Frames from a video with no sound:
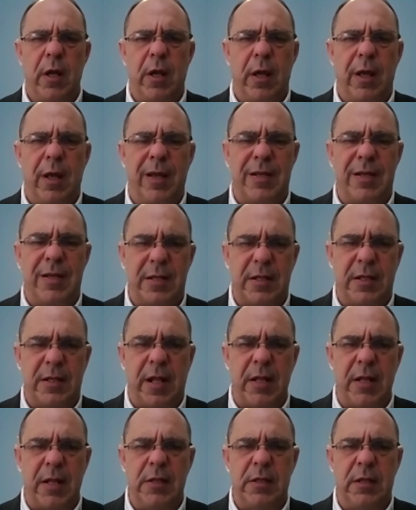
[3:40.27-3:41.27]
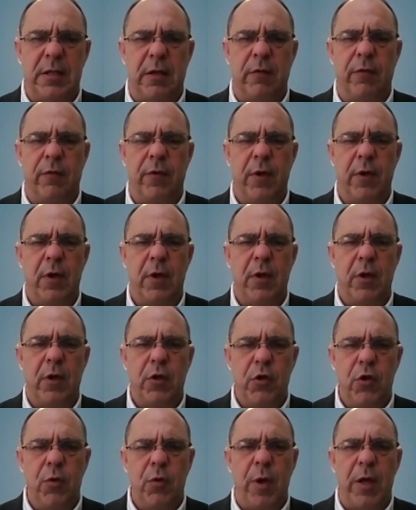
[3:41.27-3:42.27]
extensive
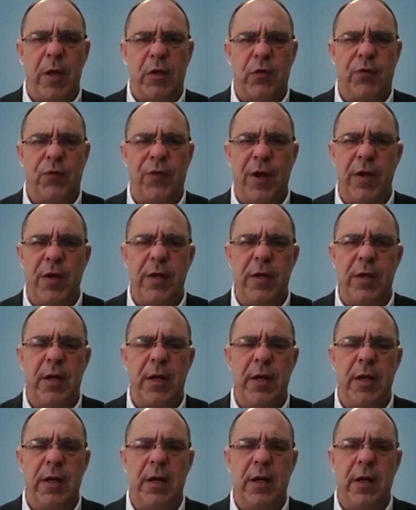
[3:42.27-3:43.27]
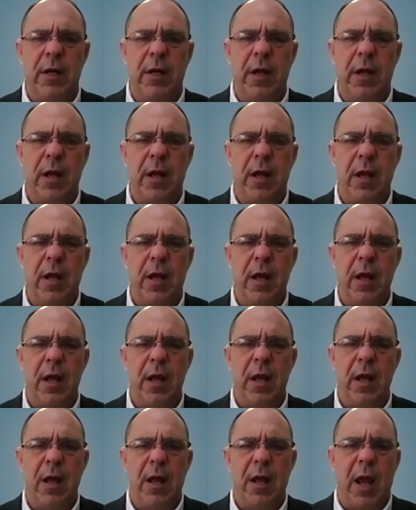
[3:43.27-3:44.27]
US funding and US
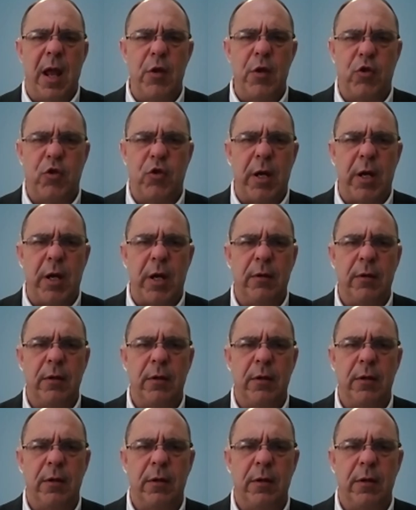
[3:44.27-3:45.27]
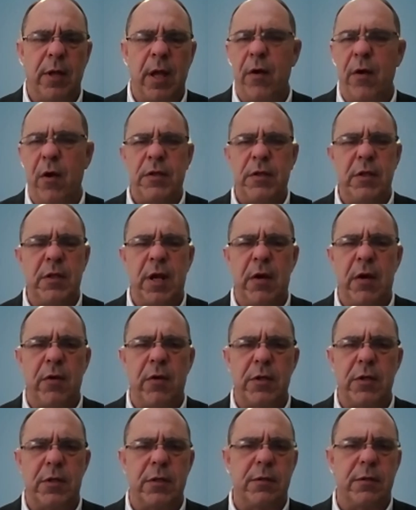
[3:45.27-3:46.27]
training. They're not arresting
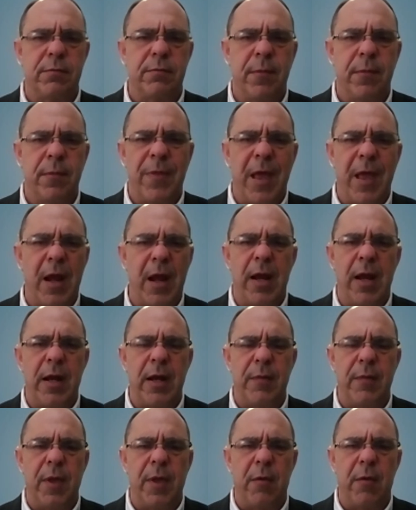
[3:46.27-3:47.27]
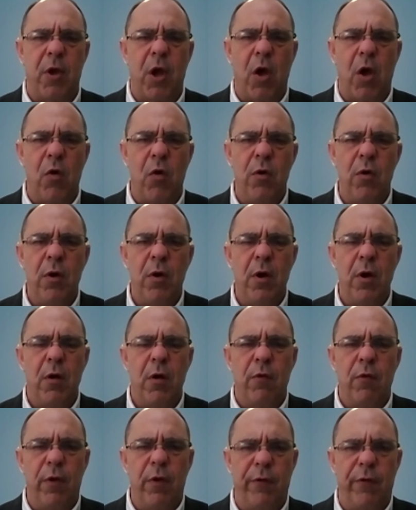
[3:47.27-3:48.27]
terrorists. They're letting them go,
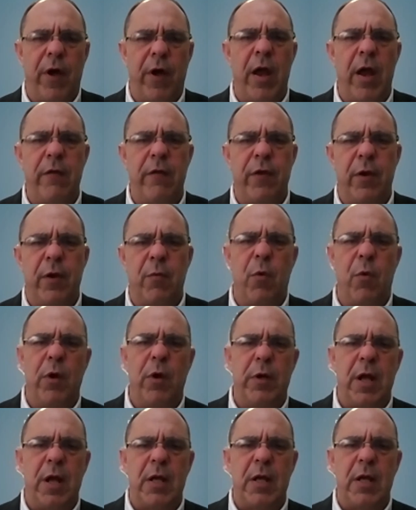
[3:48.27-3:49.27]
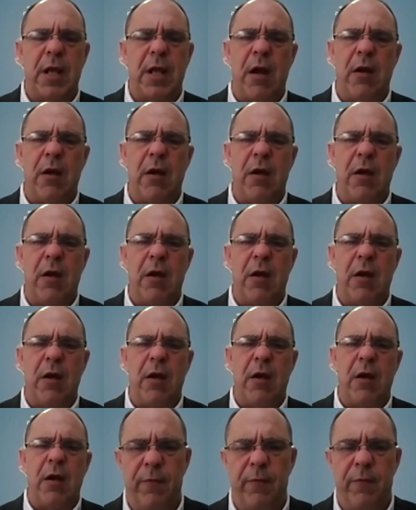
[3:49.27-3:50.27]
reviving what Yasser Arafat
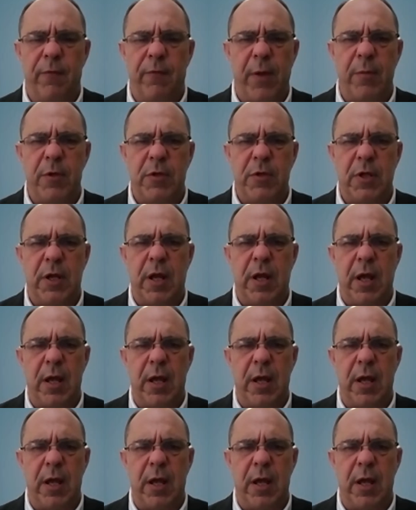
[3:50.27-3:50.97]
famously